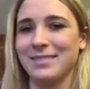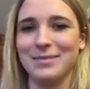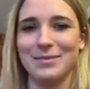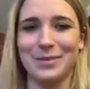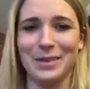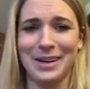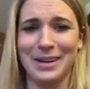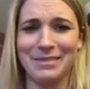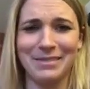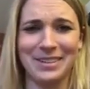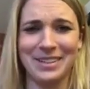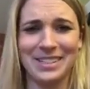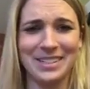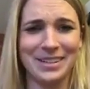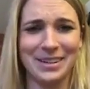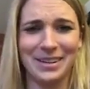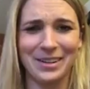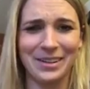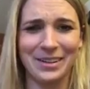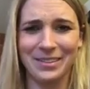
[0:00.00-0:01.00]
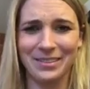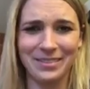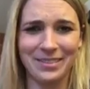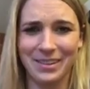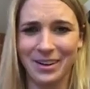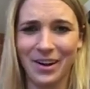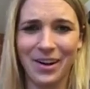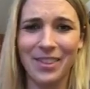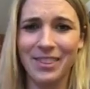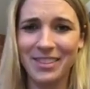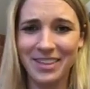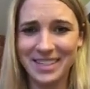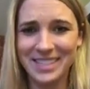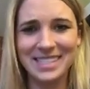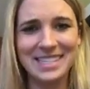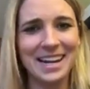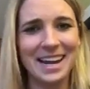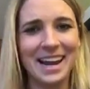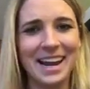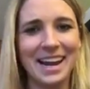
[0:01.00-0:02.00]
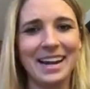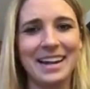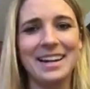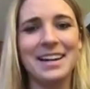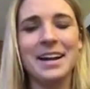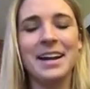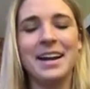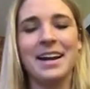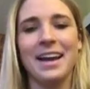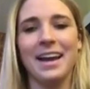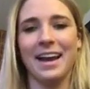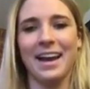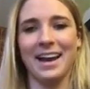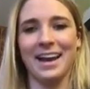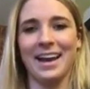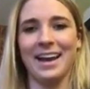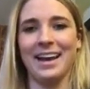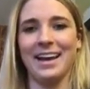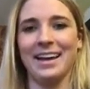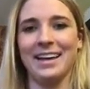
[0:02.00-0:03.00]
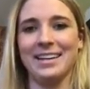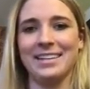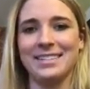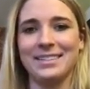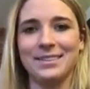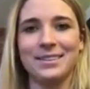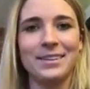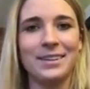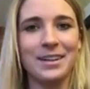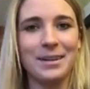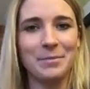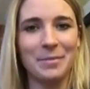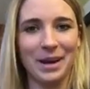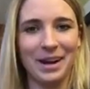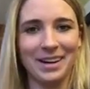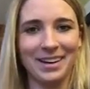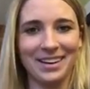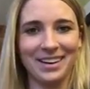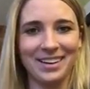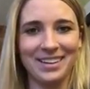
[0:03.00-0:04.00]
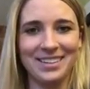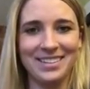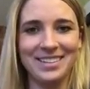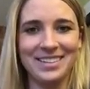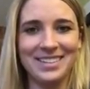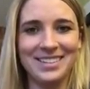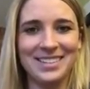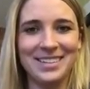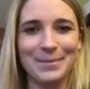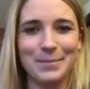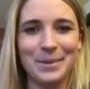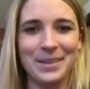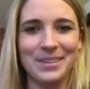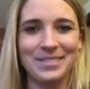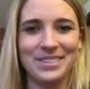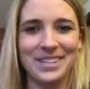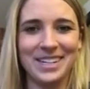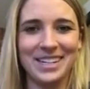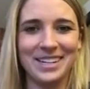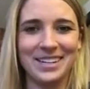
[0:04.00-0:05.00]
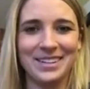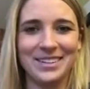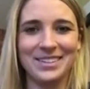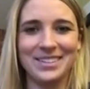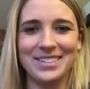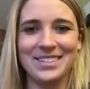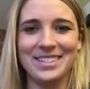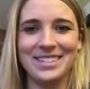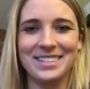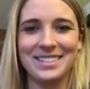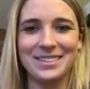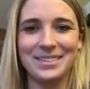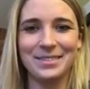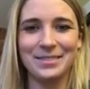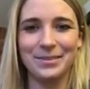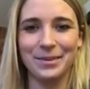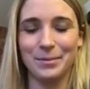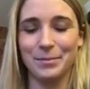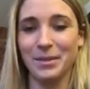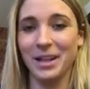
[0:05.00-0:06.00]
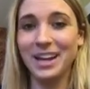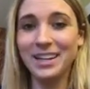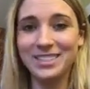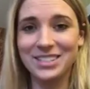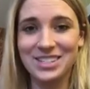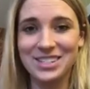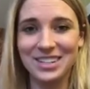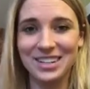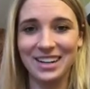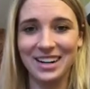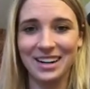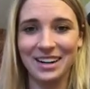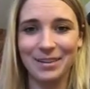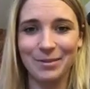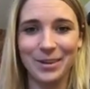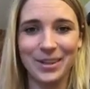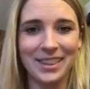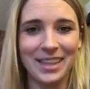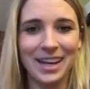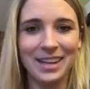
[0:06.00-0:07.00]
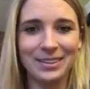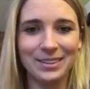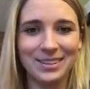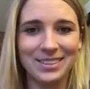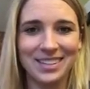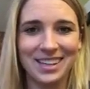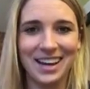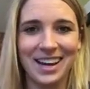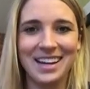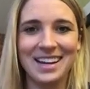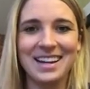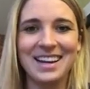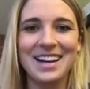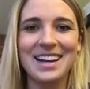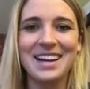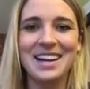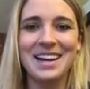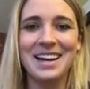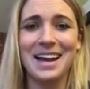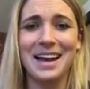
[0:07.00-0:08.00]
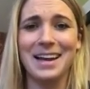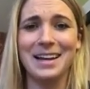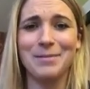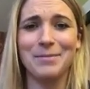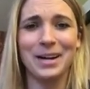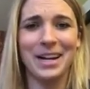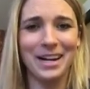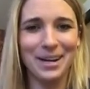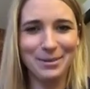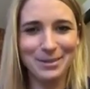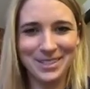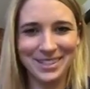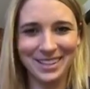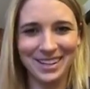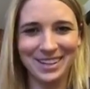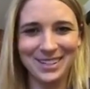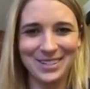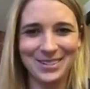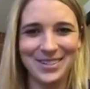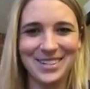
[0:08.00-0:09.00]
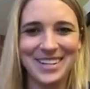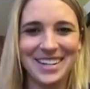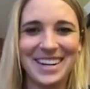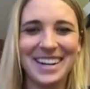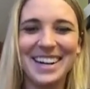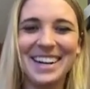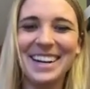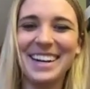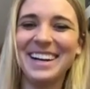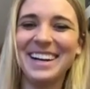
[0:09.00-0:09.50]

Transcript: whatever it's called on this day, and looking back on some of the videos from last year and what that looked like. And my hair was a lot shorter.